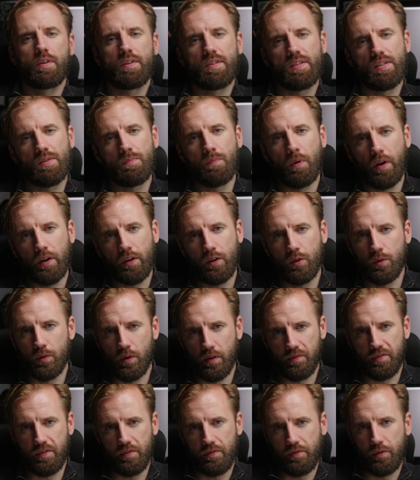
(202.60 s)
this is Michael
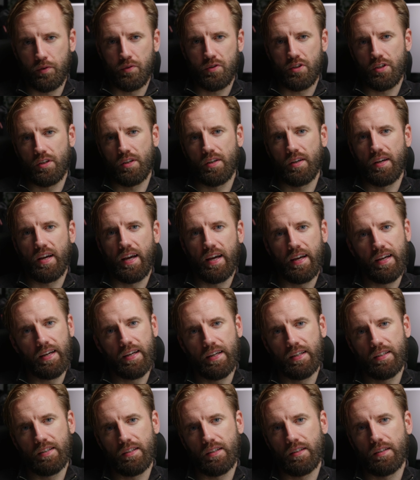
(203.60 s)
of the future,
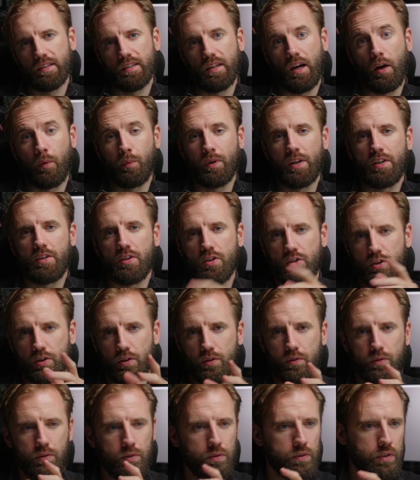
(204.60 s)
and I wanted to show
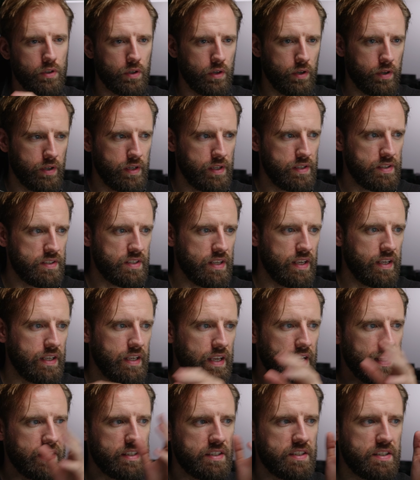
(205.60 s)
you guys an
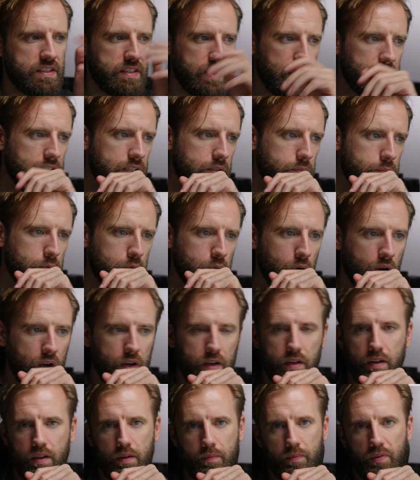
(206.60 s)
extendable
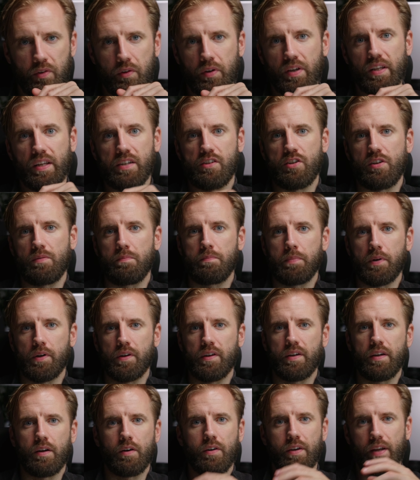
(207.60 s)
arm that you can actually
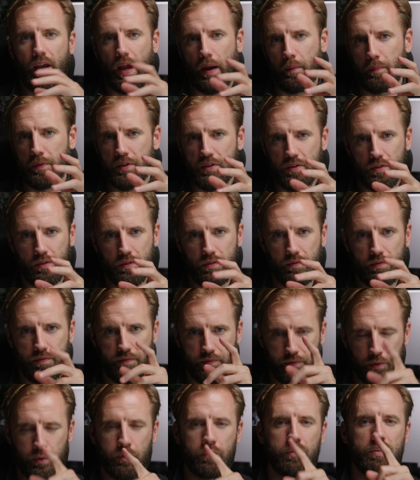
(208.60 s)
buy on Amazon
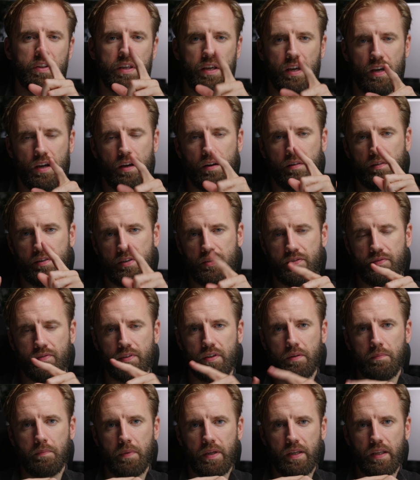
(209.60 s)
for the
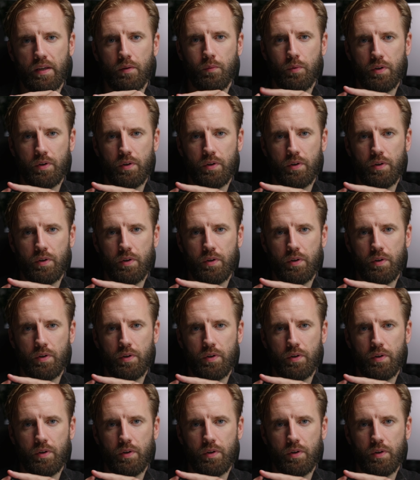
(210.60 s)
RS3 Mini,